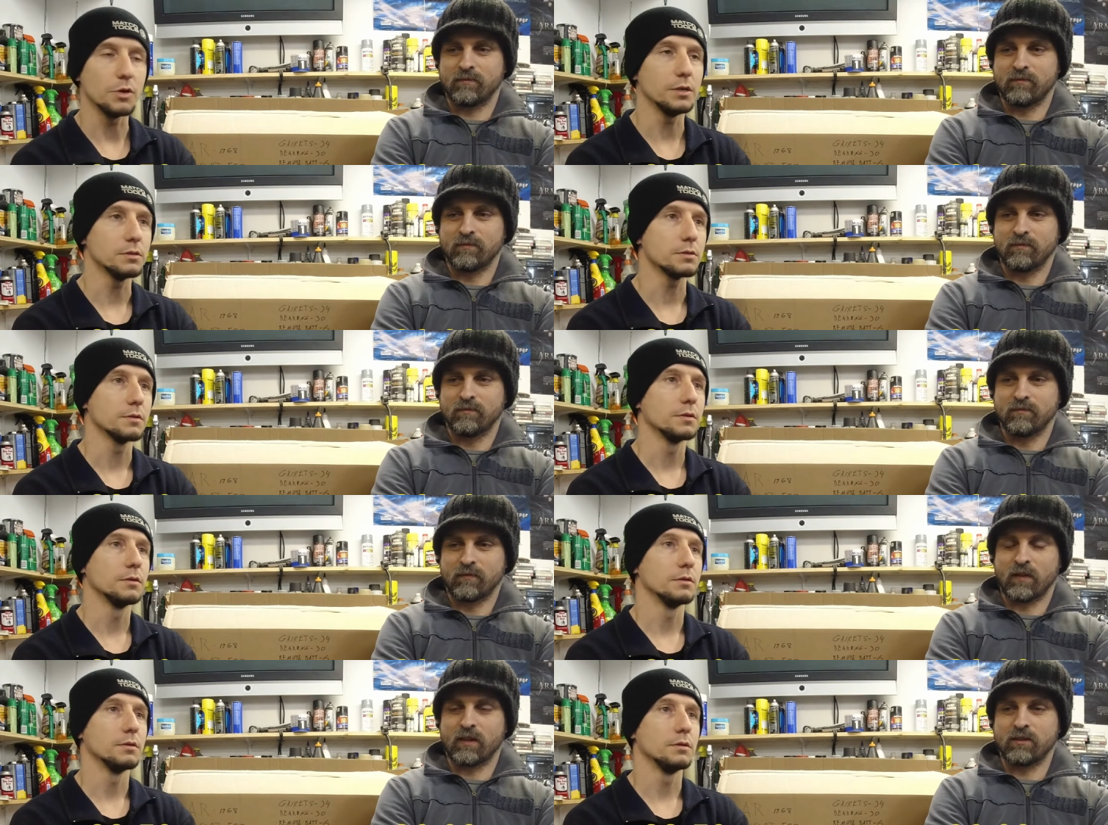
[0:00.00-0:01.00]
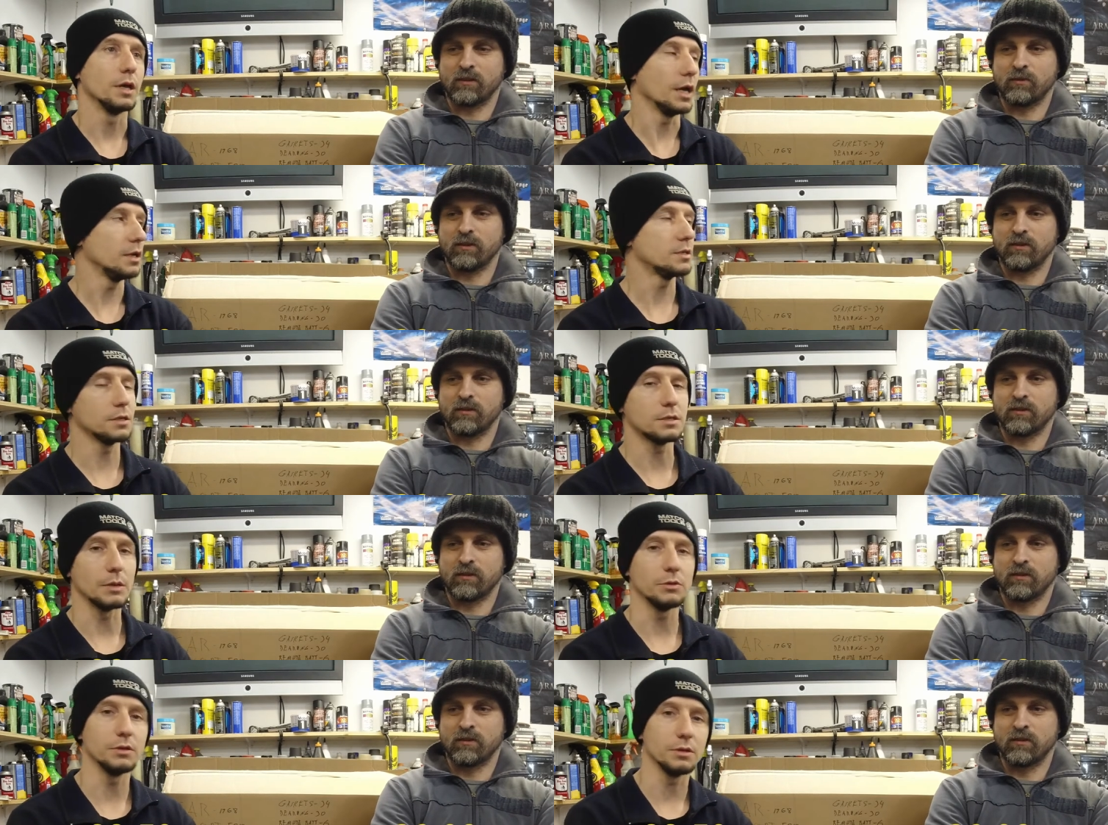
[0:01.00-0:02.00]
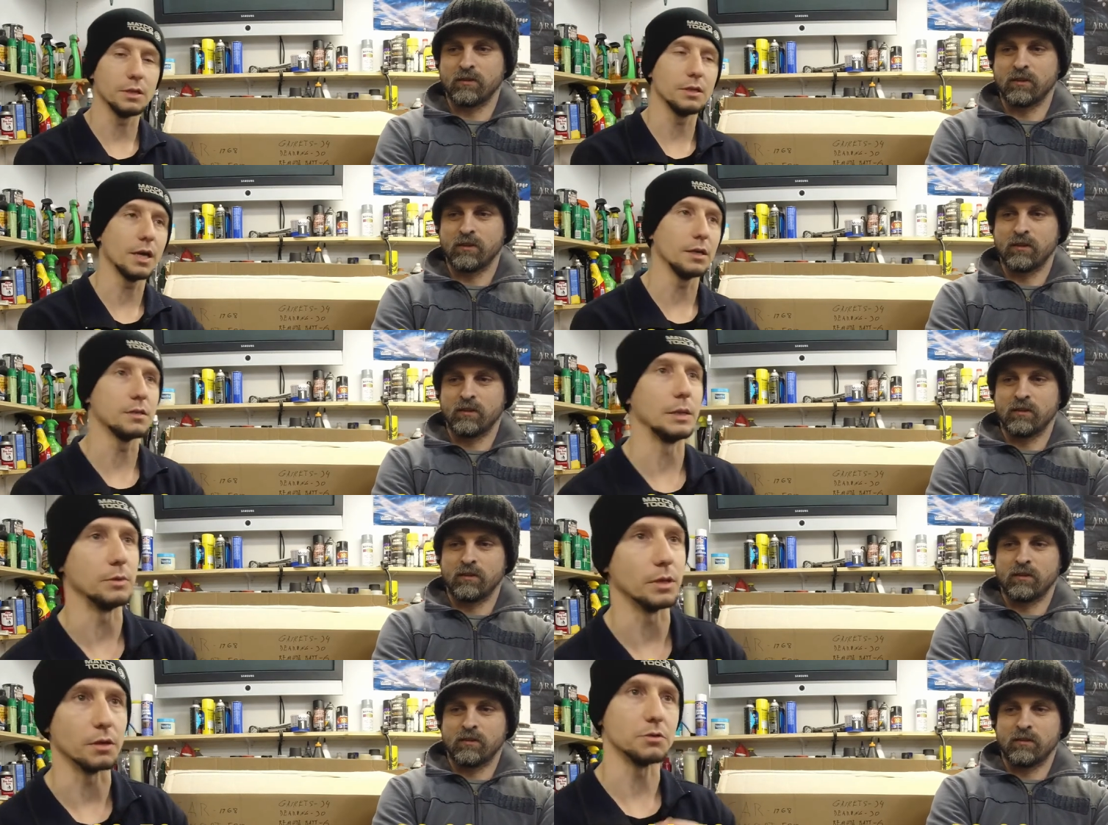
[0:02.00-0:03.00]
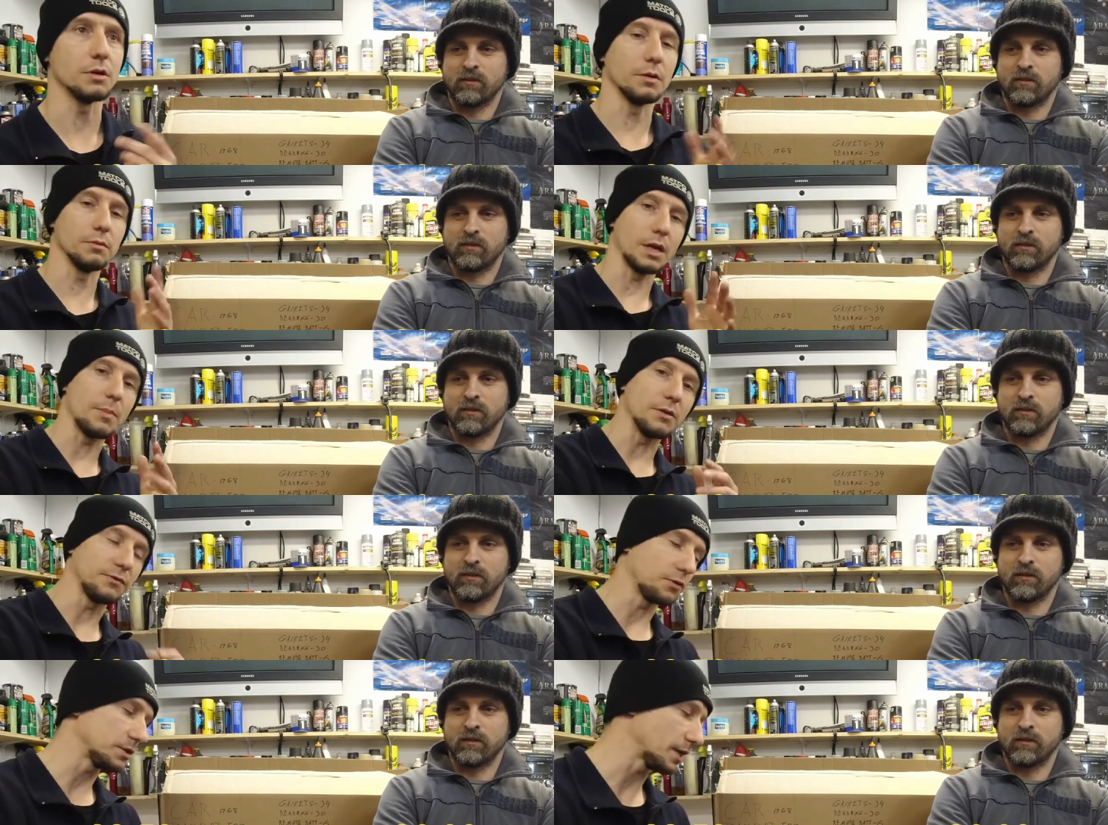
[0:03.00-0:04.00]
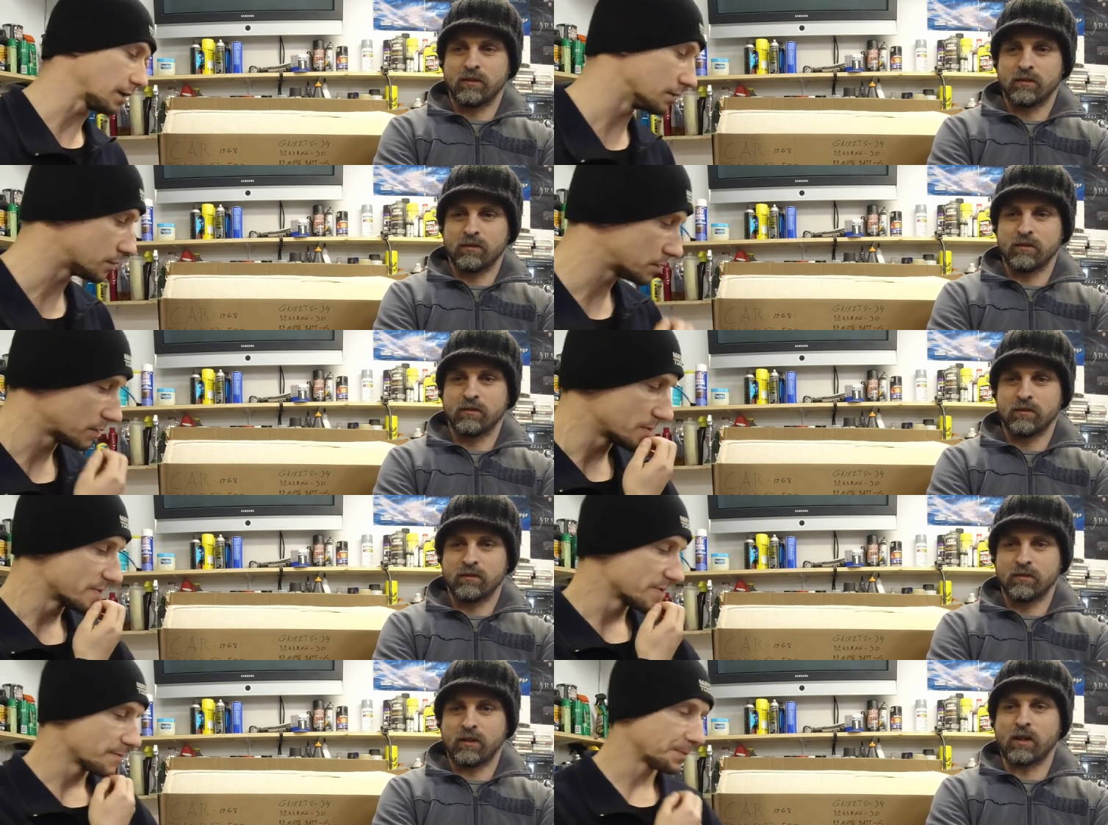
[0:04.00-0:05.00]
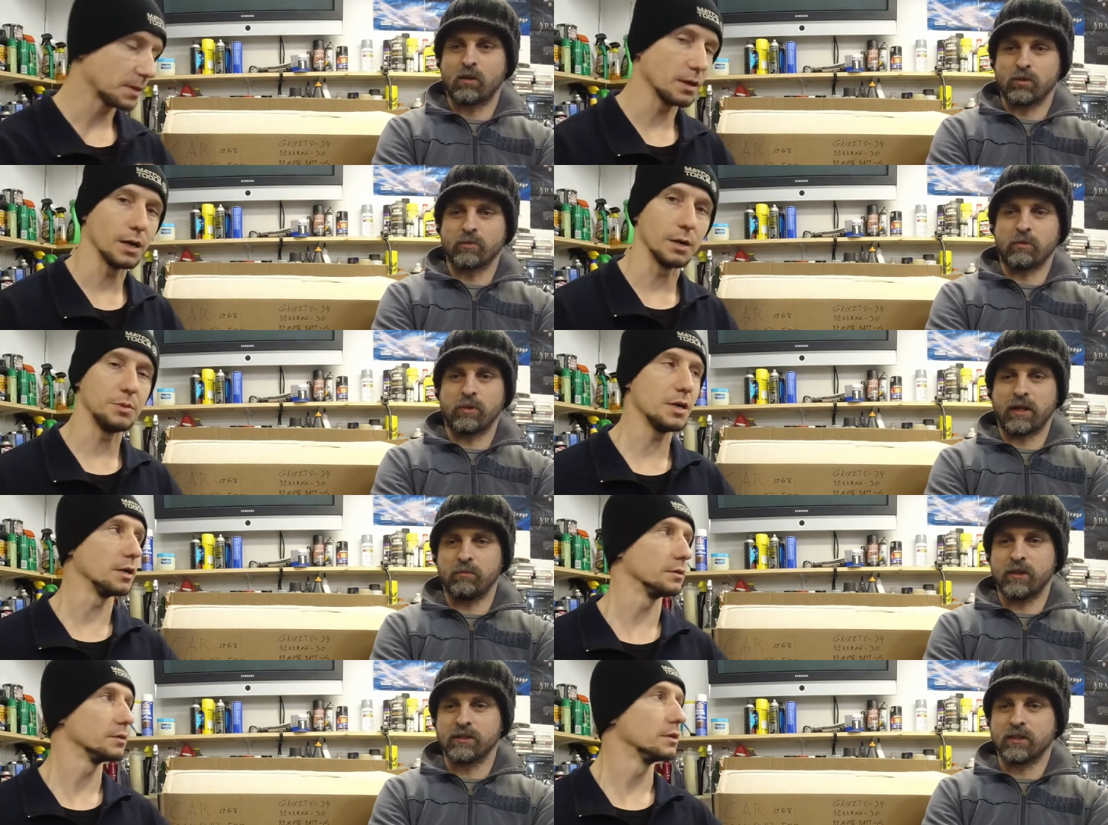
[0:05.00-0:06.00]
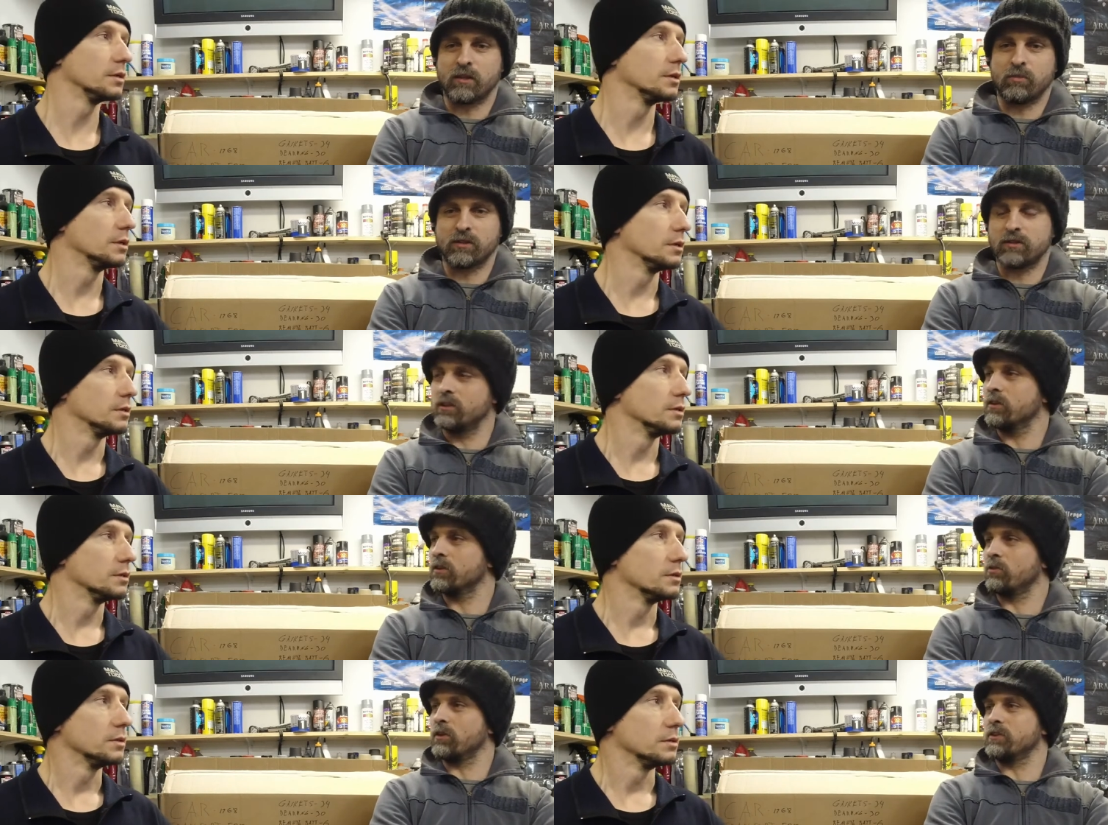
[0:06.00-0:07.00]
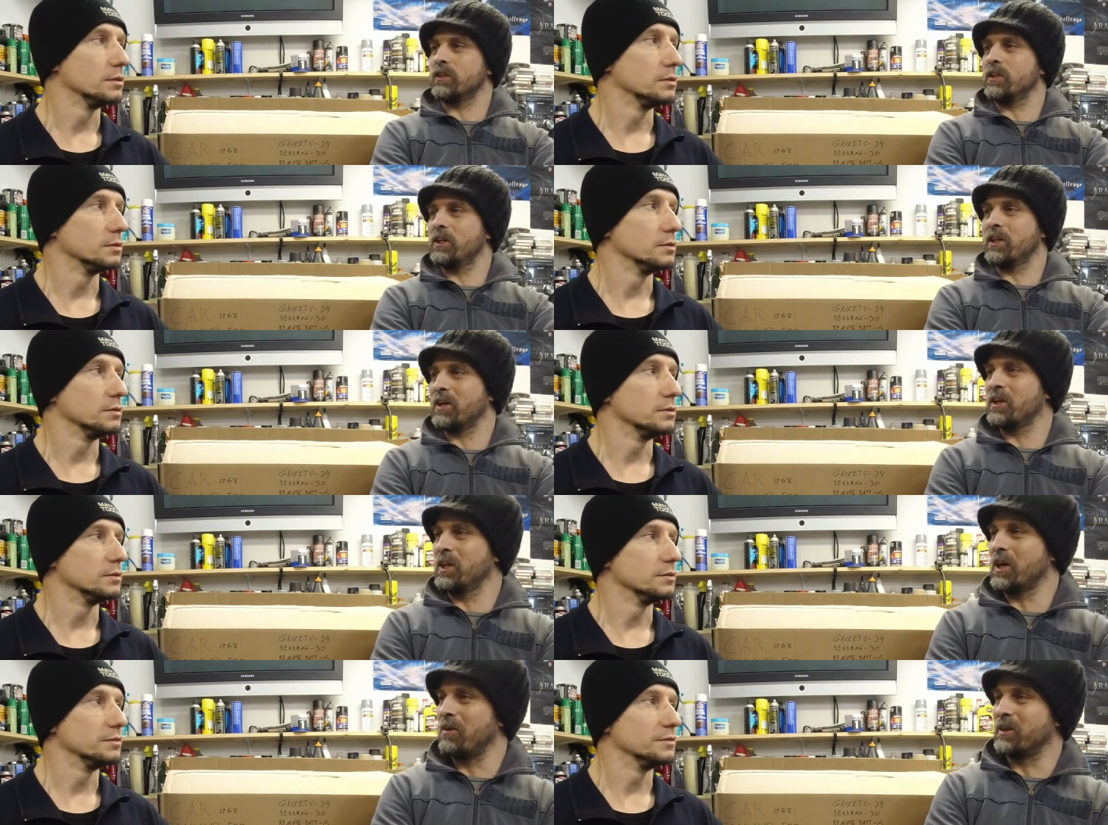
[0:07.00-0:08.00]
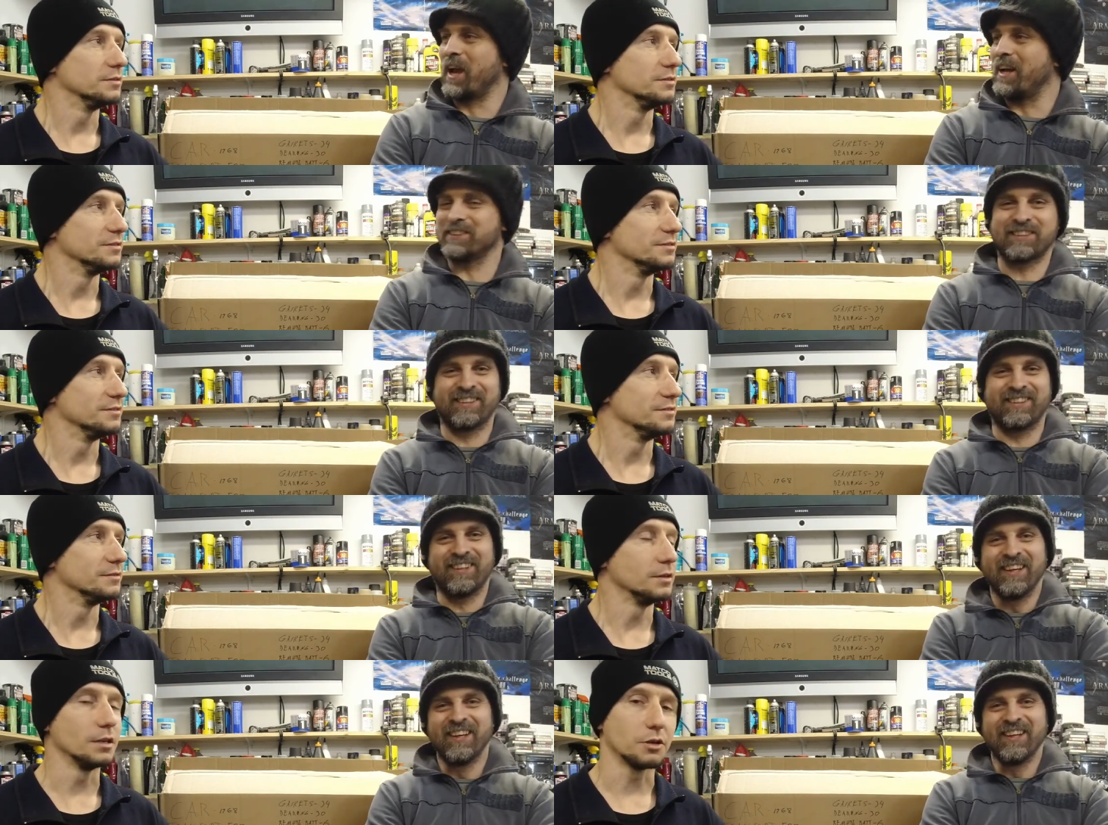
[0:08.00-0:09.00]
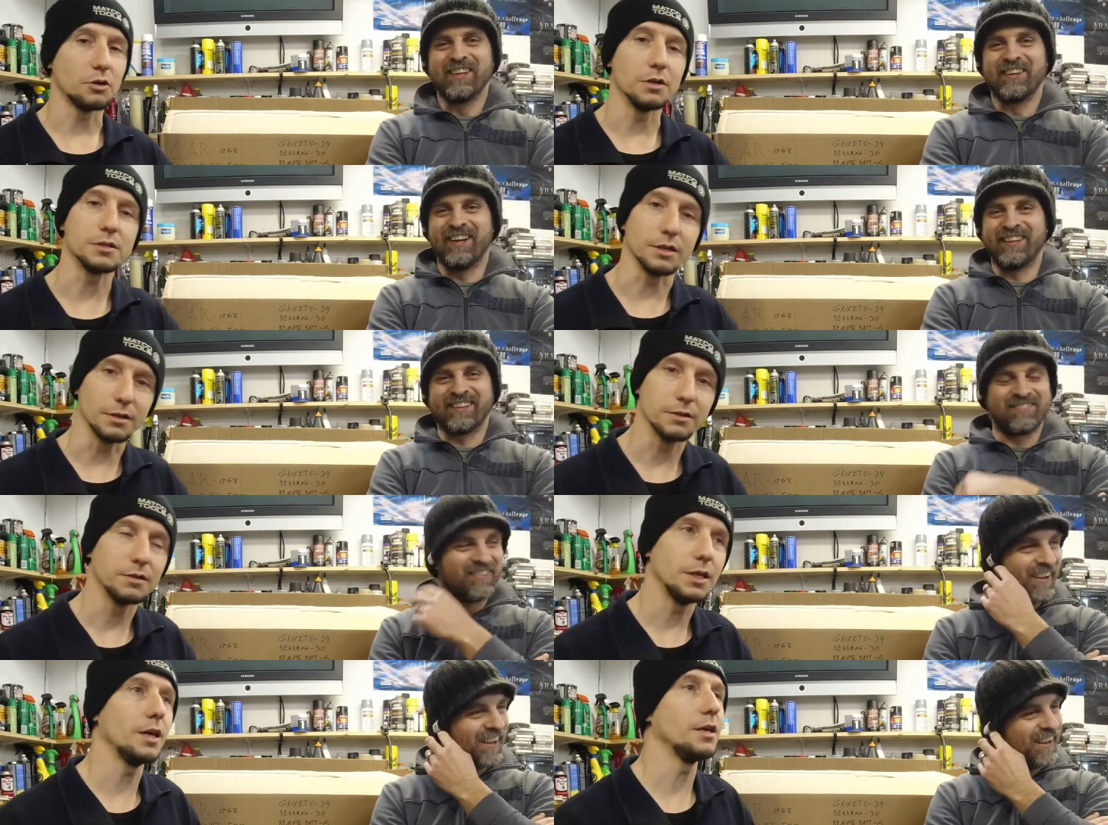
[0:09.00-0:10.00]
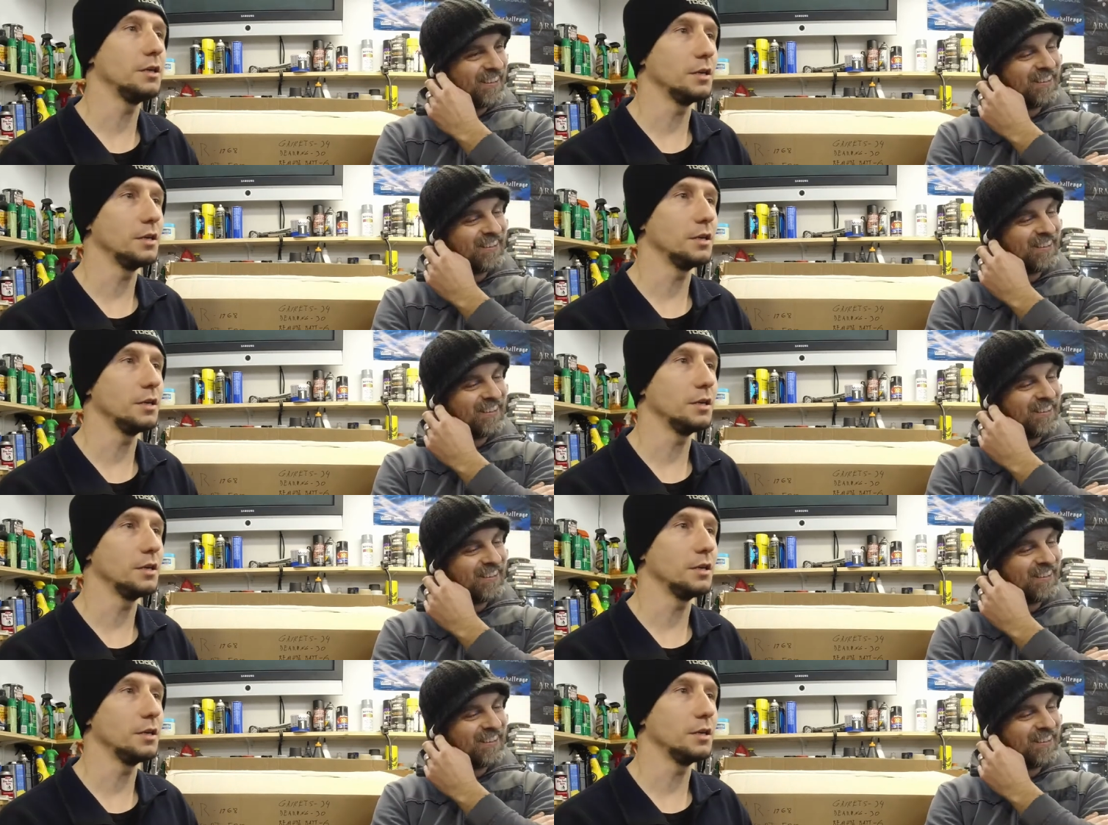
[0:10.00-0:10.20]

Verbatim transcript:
Speaker 1: wise. Yes. Yeah, 86 something and 90 something. I don't know. So about four seconds yeah, that was uh, my be- best
Speaker 2: time, but still, cross the kick our ass.
Speaker 1: Yeah, the Crosstrek.